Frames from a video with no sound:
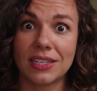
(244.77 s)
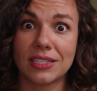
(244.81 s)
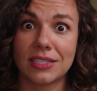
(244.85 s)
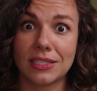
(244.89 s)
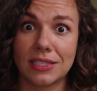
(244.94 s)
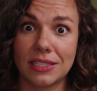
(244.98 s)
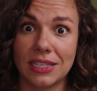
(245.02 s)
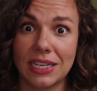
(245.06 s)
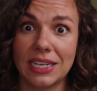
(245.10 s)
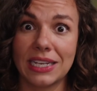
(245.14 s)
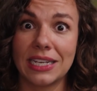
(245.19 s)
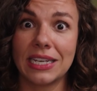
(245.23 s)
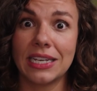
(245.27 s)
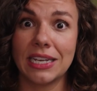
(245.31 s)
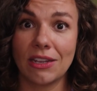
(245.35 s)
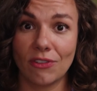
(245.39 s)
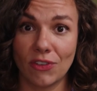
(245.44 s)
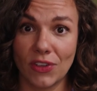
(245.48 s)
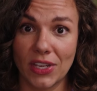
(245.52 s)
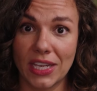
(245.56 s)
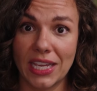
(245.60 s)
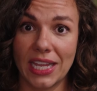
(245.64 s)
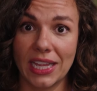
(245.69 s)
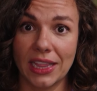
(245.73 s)

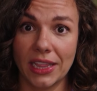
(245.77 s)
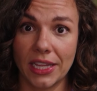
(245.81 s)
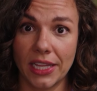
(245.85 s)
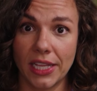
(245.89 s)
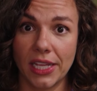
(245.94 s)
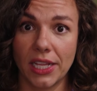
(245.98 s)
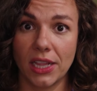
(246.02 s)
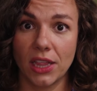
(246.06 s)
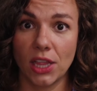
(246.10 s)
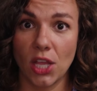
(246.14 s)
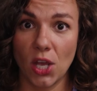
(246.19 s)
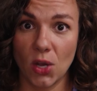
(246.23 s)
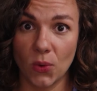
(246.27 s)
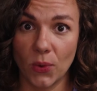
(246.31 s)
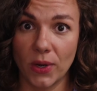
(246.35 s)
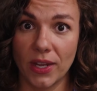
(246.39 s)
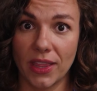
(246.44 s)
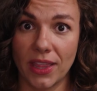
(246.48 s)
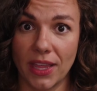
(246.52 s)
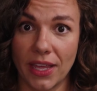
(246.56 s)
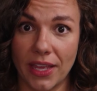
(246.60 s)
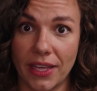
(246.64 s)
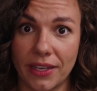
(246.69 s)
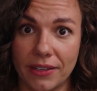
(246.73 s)
significantly lower
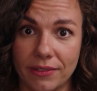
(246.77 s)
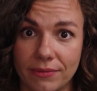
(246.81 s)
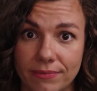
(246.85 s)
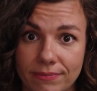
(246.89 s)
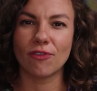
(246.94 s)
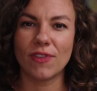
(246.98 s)
then.